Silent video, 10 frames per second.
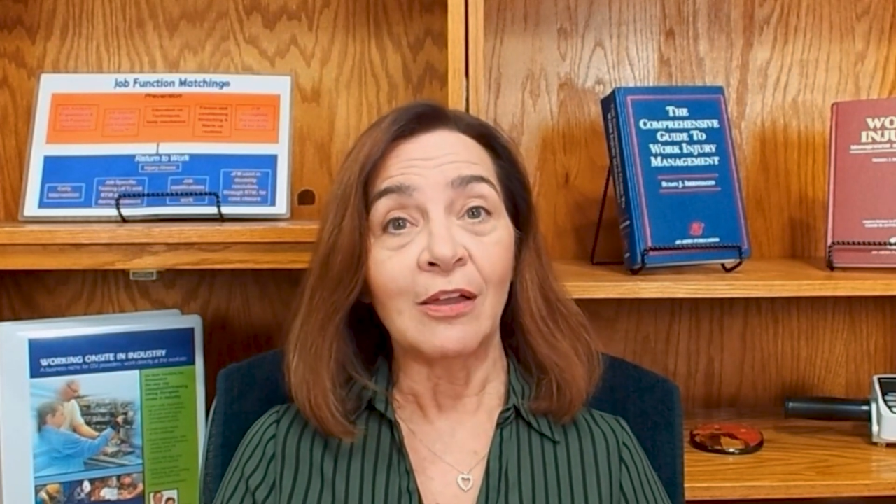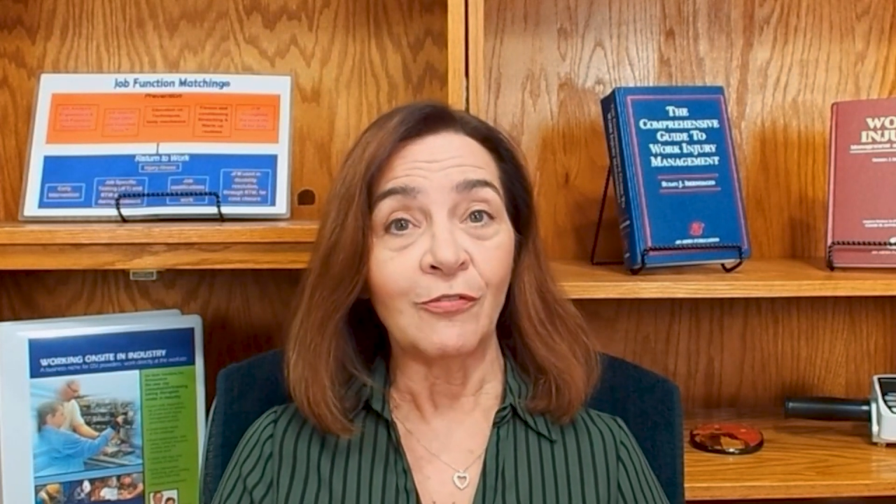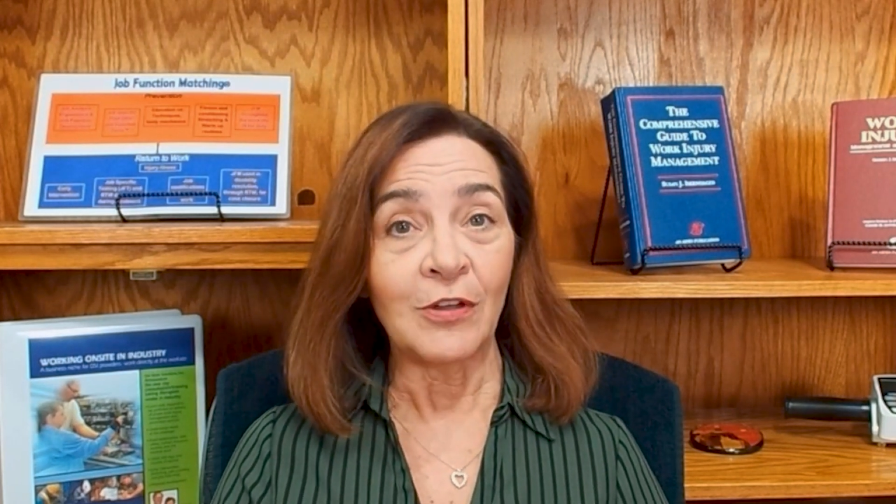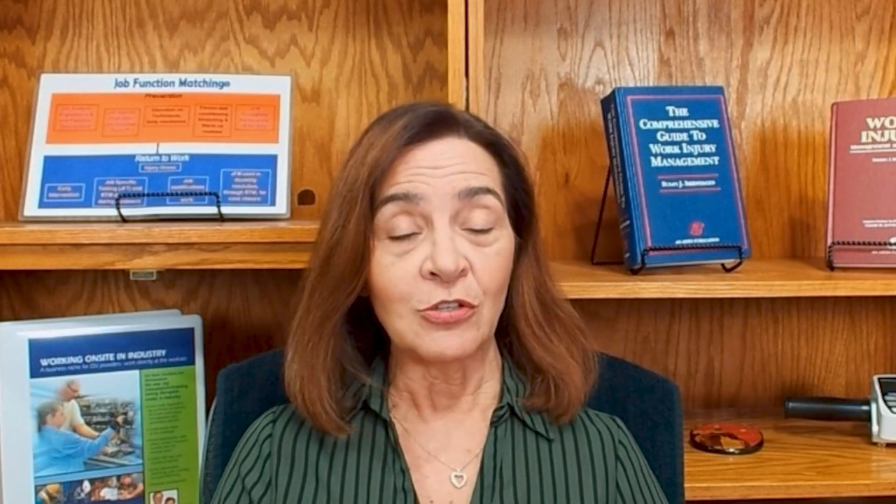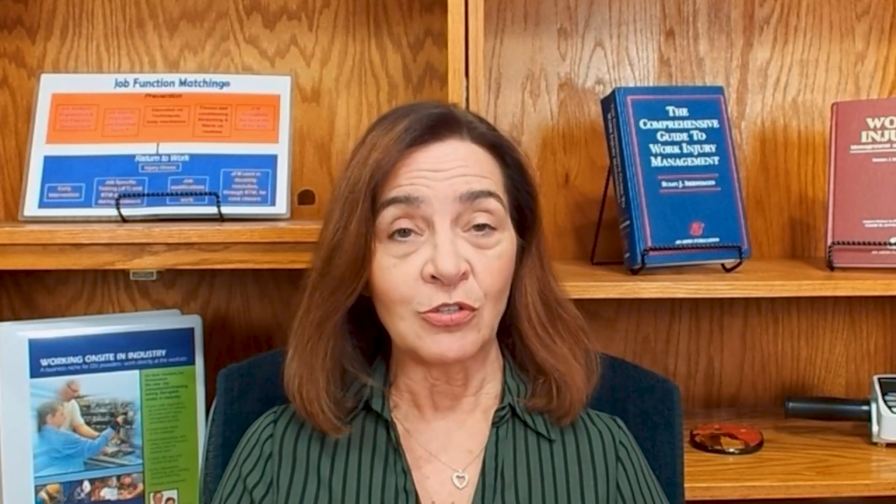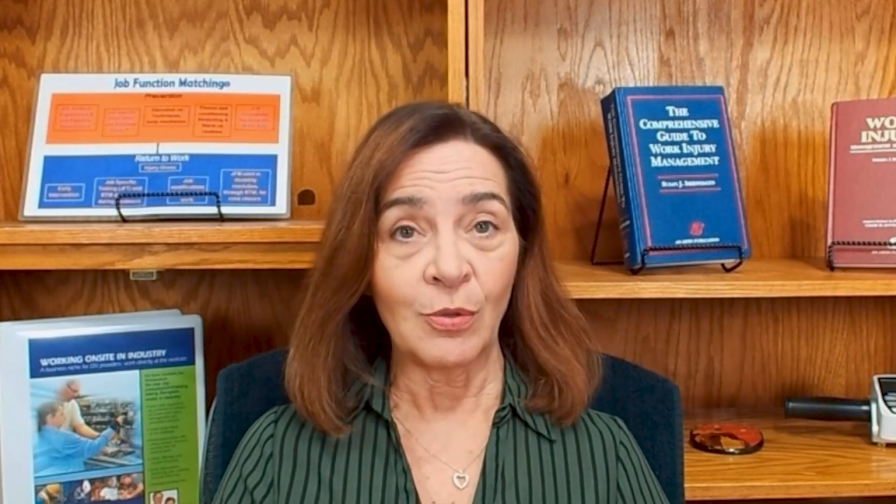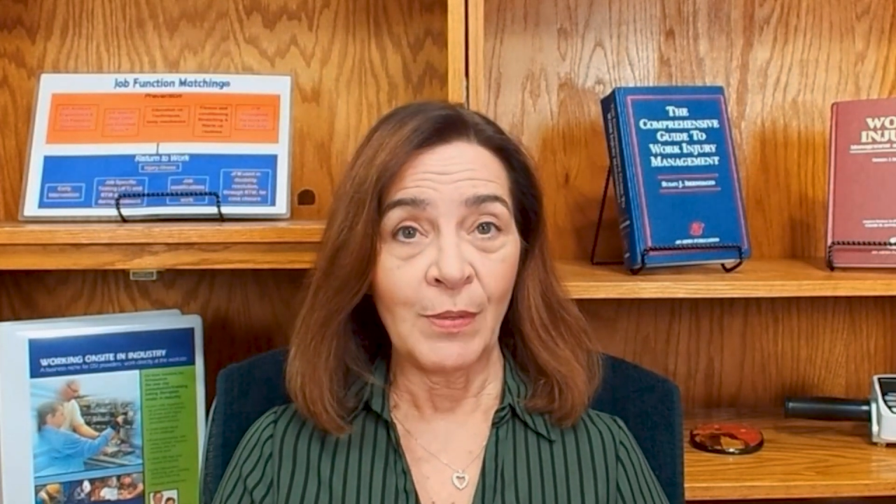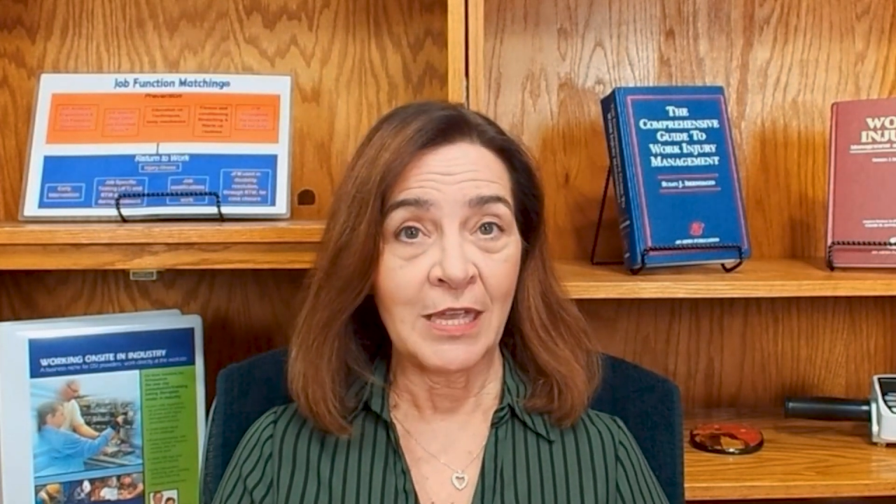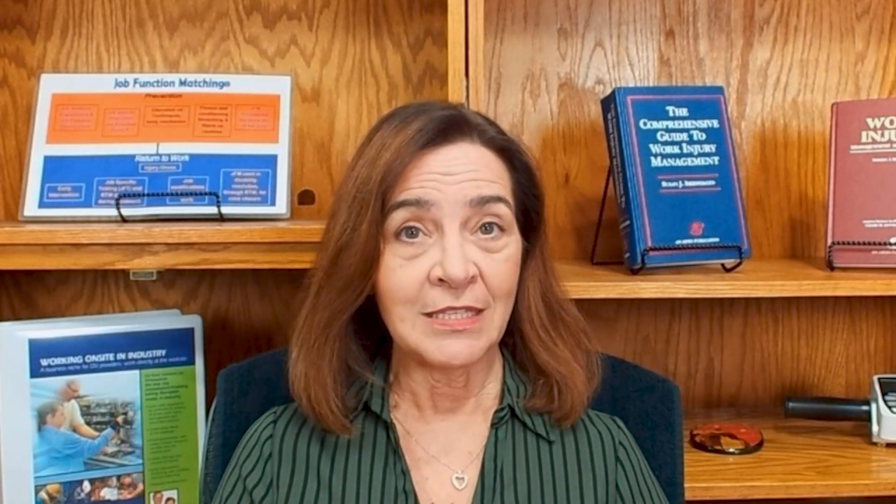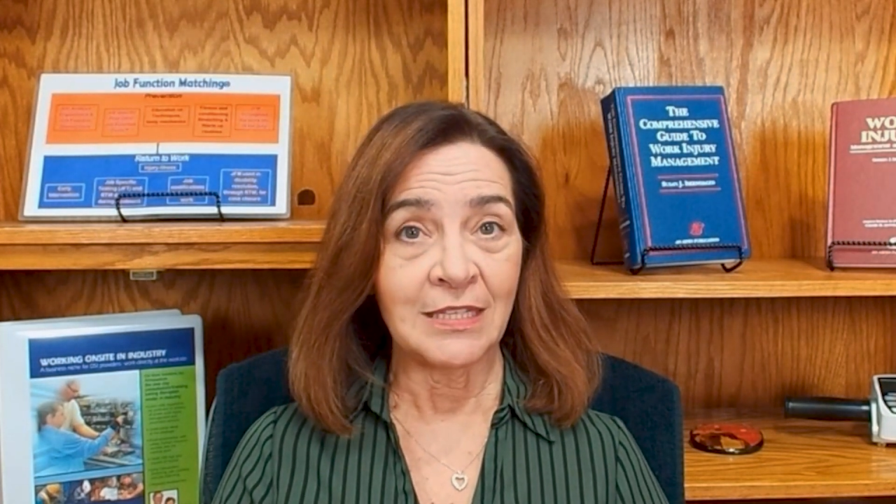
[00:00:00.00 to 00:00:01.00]
a functional
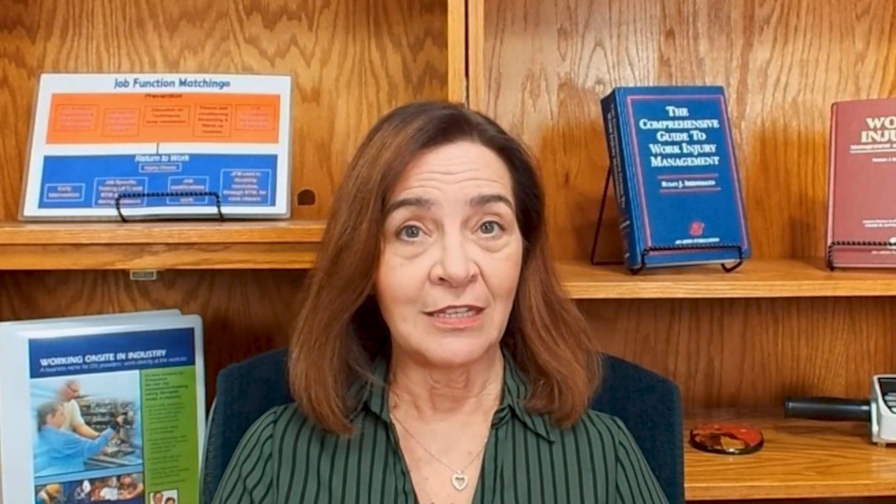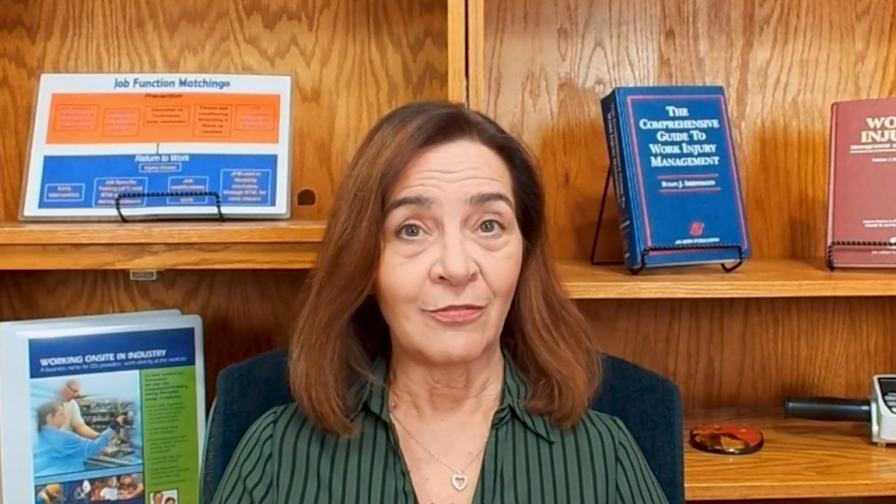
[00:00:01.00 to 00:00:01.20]
capacity